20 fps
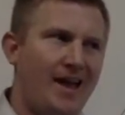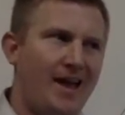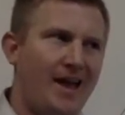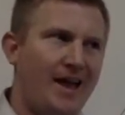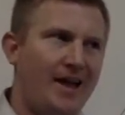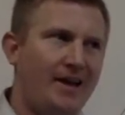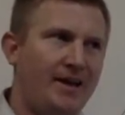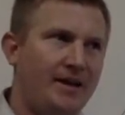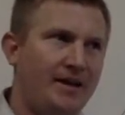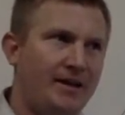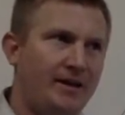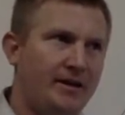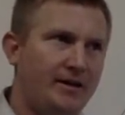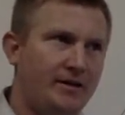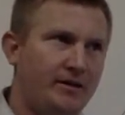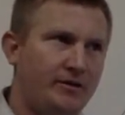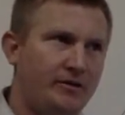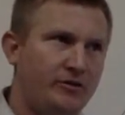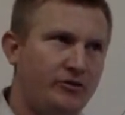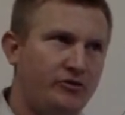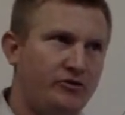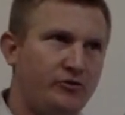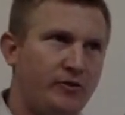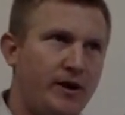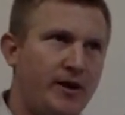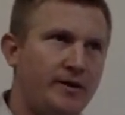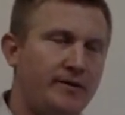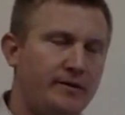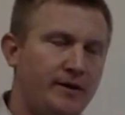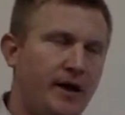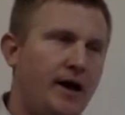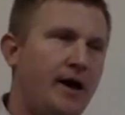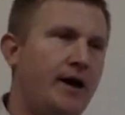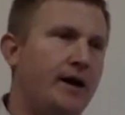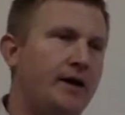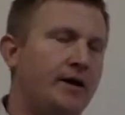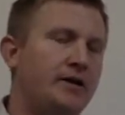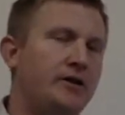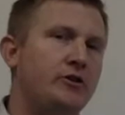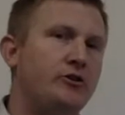any straight
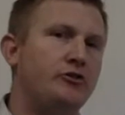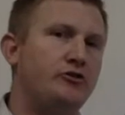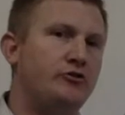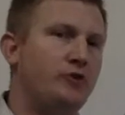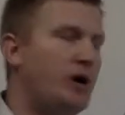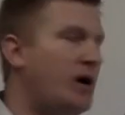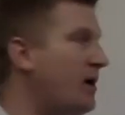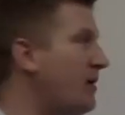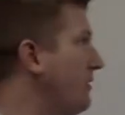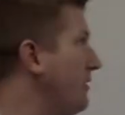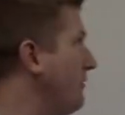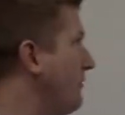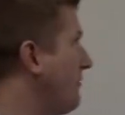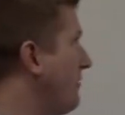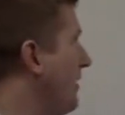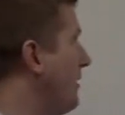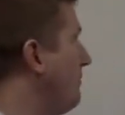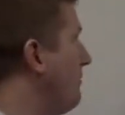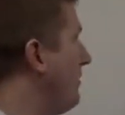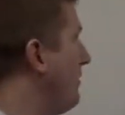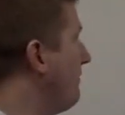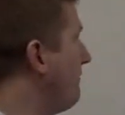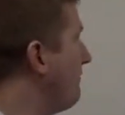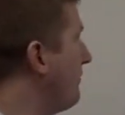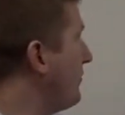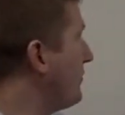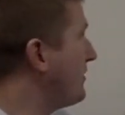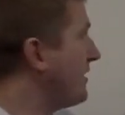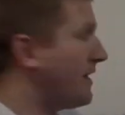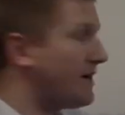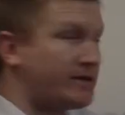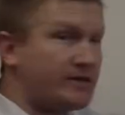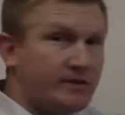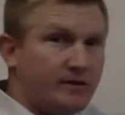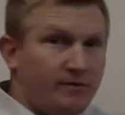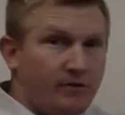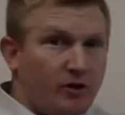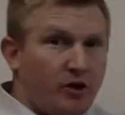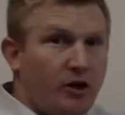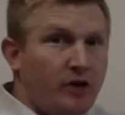line drawn from the vertex
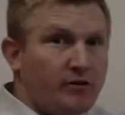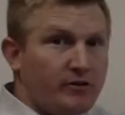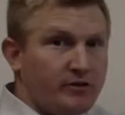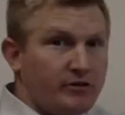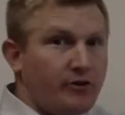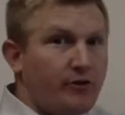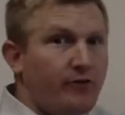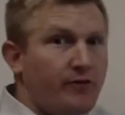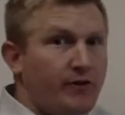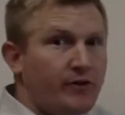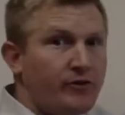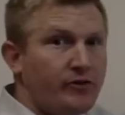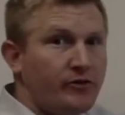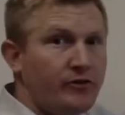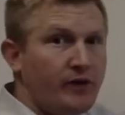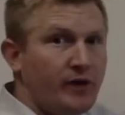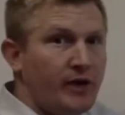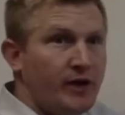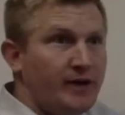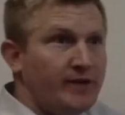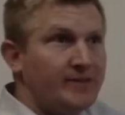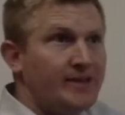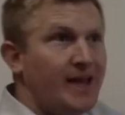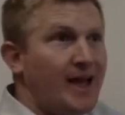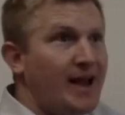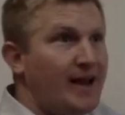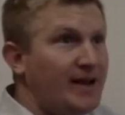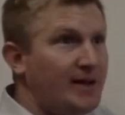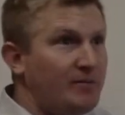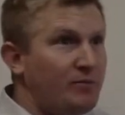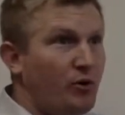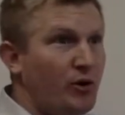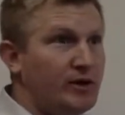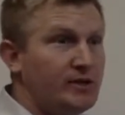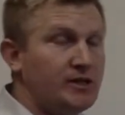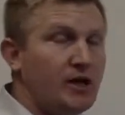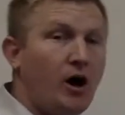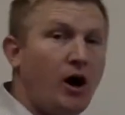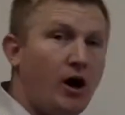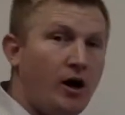of the conic surface to any
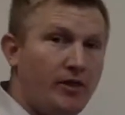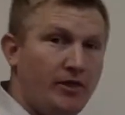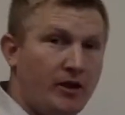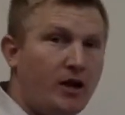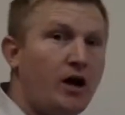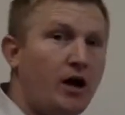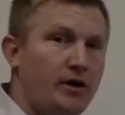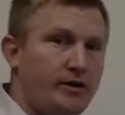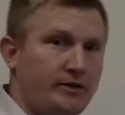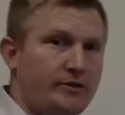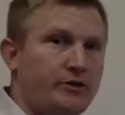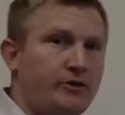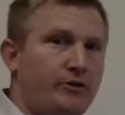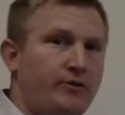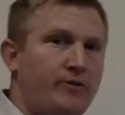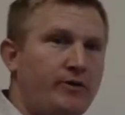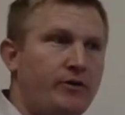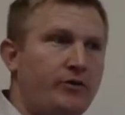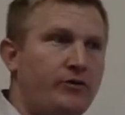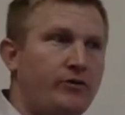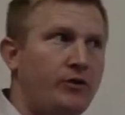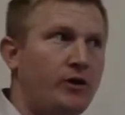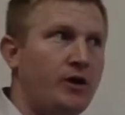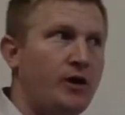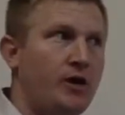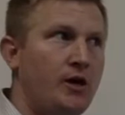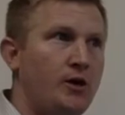point on the conic surface